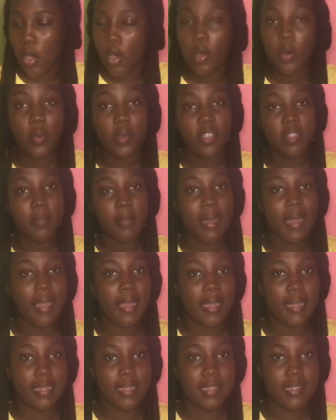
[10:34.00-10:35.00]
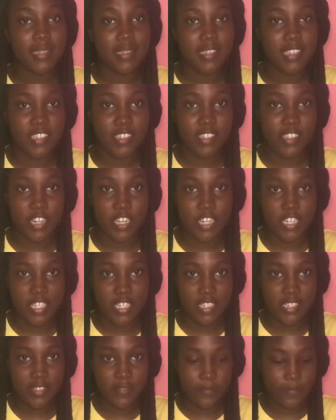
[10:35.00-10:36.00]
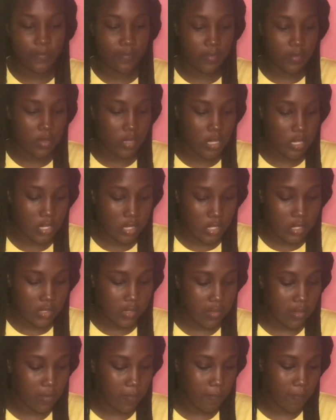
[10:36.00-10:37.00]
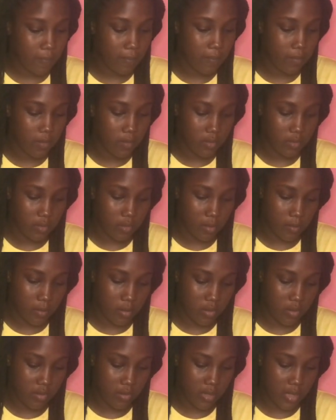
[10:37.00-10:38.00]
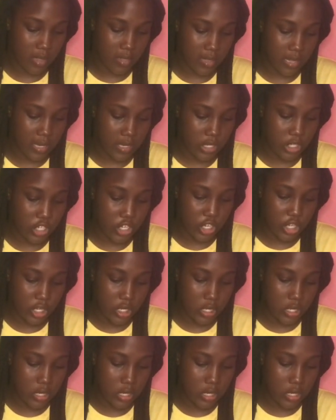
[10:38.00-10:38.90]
with my scissors. So let me just get that done.